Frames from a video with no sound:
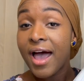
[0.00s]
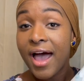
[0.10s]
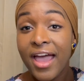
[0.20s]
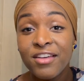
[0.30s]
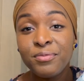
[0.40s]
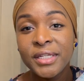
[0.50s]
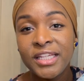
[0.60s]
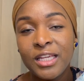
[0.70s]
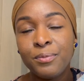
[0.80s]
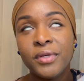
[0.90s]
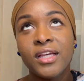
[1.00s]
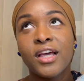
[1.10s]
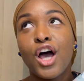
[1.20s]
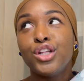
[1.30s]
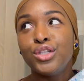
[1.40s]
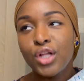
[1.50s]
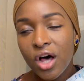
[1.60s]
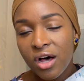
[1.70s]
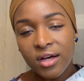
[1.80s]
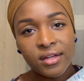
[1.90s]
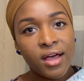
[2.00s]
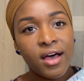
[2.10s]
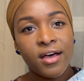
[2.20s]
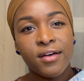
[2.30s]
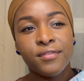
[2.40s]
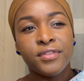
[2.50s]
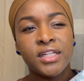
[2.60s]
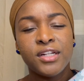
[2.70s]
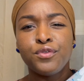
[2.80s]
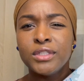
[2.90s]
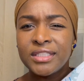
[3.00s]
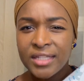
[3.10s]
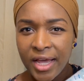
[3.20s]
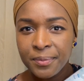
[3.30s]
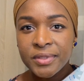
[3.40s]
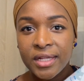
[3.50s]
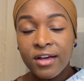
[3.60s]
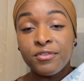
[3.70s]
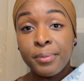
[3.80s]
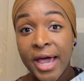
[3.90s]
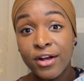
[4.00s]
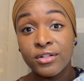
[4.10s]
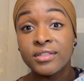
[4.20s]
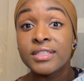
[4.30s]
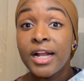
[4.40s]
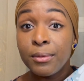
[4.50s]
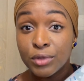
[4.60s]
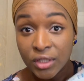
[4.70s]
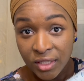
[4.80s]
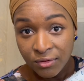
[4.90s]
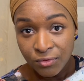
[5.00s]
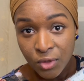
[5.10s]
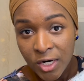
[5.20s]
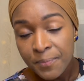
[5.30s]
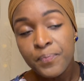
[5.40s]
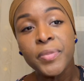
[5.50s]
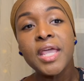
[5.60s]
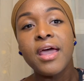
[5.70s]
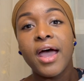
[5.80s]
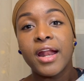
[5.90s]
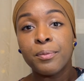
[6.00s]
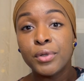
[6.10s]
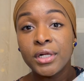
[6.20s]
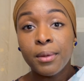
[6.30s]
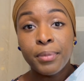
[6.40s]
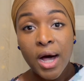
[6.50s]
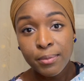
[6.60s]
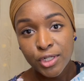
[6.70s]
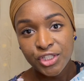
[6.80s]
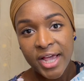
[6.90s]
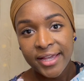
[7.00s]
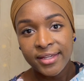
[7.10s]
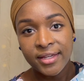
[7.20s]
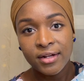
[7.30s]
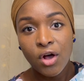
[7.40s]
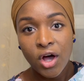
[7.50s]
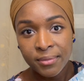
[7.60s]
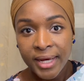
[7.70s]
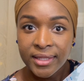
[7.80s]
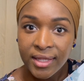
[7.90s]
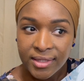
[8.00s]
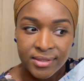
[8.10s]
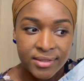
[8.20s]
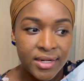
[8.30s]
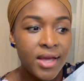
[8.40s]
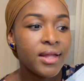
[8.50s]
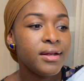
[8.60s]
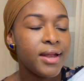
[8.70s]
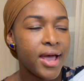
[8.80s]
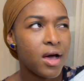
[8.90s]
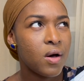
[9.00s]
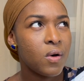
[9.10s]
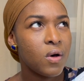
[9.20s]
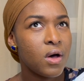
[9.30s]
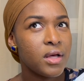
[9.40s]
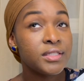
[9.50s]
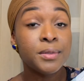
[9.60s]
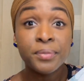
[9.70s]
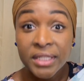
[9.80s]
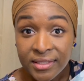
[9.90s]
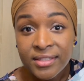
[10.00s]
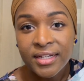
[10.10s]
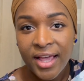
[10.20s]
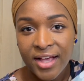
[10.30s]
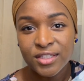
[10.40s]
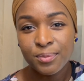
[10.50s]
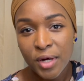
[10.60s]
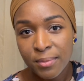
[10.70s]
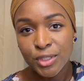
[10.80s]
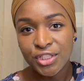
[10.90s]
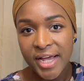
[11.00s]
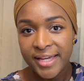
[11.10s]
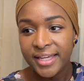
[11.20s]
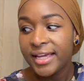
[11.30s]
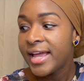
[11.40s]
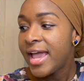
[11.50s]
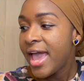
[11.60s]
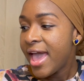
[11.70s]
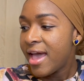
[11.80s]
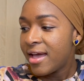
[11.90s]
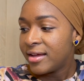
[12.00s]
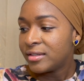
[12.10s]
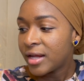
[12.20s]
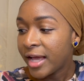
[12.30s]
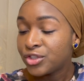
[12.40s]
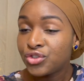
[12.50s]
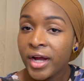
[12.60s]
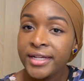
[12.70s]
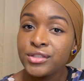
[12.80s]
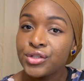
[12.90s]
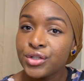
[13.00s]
I have been keeping a log of the different types of patterns that I'm looking for, and I put a bomber jacket on my list. Now, Simplicity has a bomber jacket, and I tried to